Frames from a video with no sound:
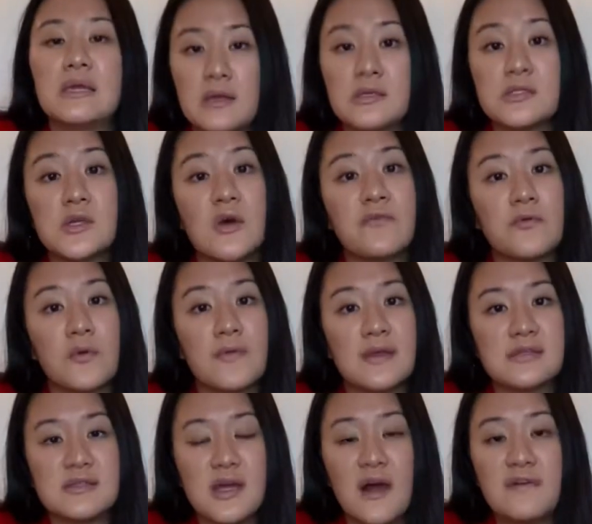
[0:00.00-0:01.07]
So for the
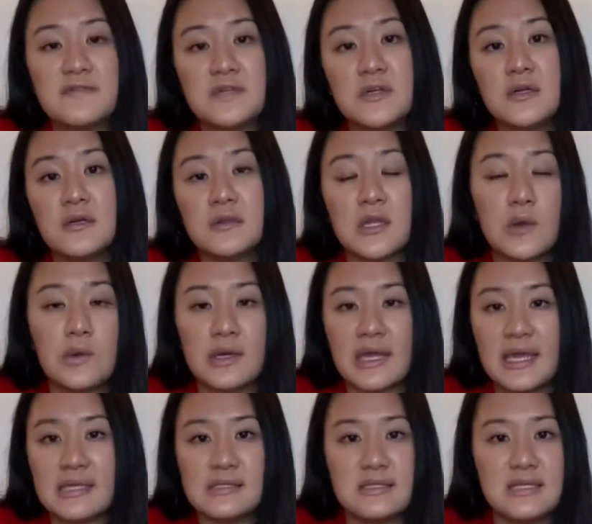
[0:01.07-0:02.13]
softer
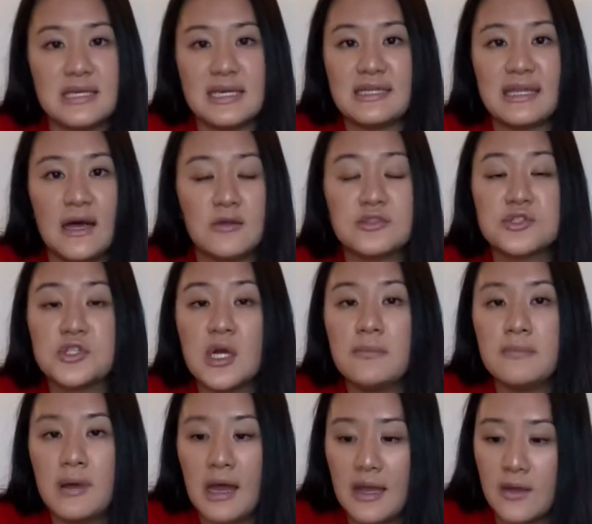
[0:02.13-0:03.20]
lowercase d down
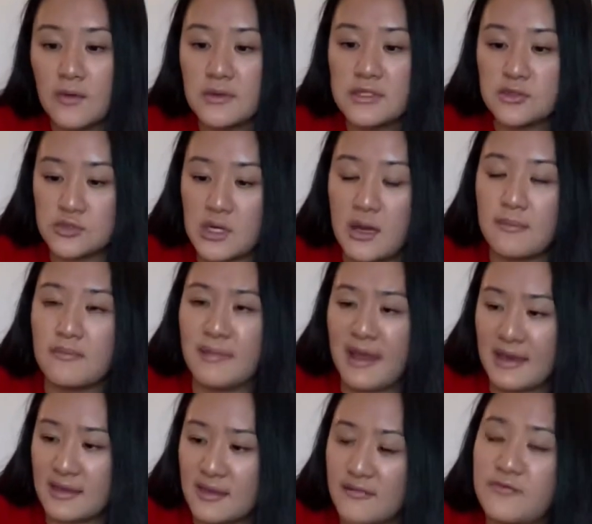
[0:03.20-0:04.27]
strum, I only strum
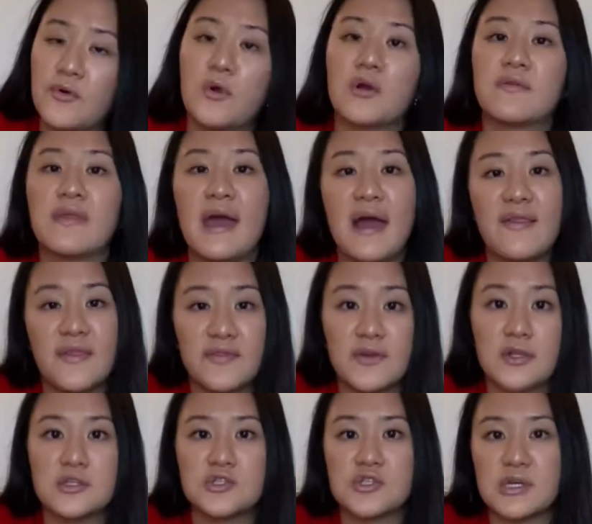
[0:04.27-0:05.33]
like the 4th and the
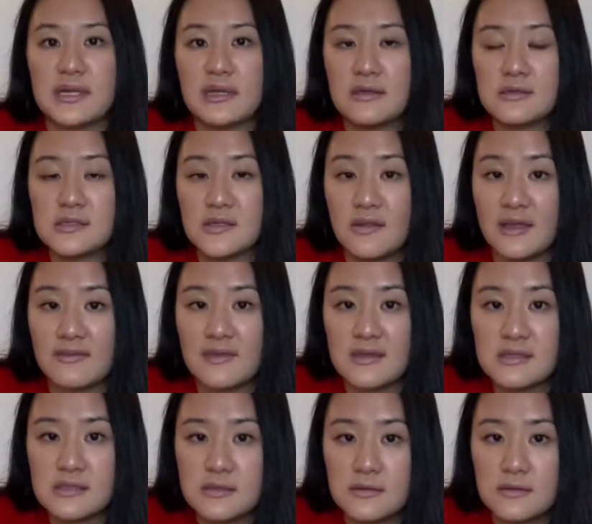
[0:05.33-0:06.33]
3rd string, so like this.